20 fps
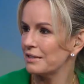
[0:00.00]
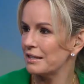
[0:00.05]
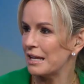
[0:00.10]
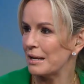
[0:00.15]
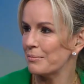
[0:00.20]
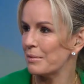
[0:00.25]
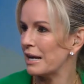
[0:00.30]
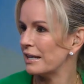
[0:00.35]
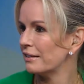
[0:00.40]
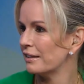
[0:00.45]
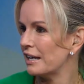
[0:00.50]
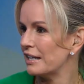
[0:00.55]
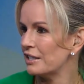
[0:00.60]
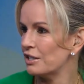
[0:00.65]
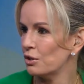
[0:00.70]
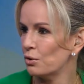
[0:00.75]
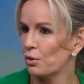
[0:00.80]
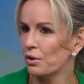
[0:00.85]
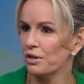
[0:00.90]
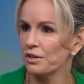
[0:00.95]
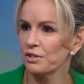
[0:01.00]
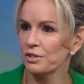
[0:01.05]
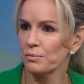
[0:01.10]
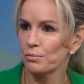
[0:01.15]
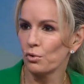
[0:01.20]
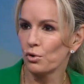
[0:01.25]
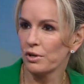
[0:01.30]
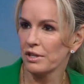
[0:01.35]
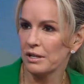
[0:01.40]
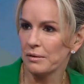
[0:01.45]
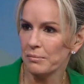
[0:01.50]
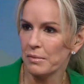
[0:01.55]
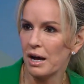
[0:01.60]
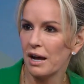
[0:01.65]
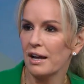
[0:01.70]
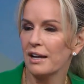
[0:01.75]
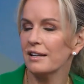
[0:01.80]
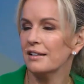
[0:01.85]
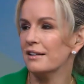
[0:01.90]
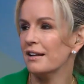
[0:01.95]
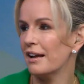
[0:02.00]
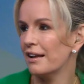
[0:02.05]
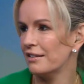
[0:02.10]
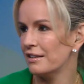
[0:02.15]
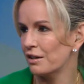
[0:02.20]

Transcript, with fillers: They might like yours more than mine, and mm -hmm.